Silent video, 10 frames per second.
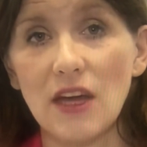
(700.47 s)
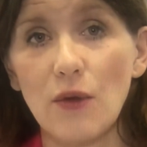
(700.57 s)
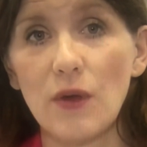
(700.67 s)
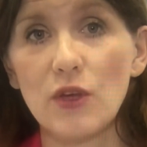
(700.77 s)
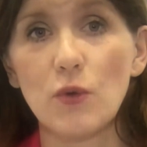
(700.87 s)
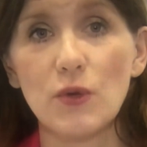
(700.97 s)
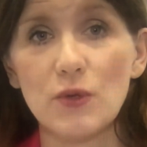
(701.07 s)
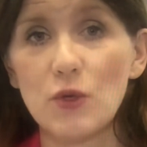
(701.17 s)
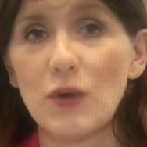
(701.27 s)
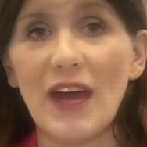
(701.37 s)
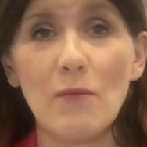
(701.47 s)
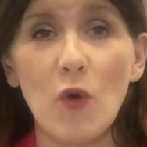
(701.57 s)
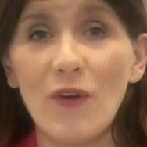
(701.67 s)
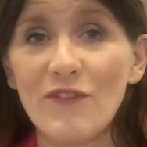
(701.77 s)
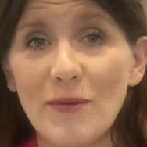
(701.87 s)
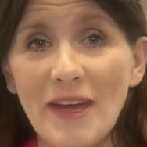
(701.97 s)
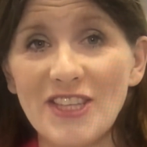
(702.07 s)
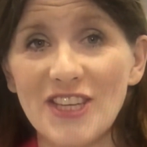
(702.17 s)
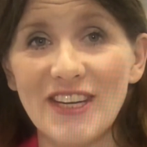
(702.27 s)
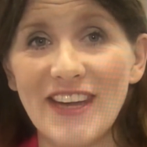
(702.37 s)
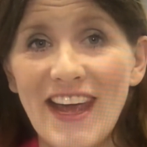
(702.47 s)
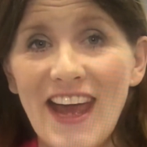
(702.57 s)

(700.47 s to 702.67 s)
So you'll get more information.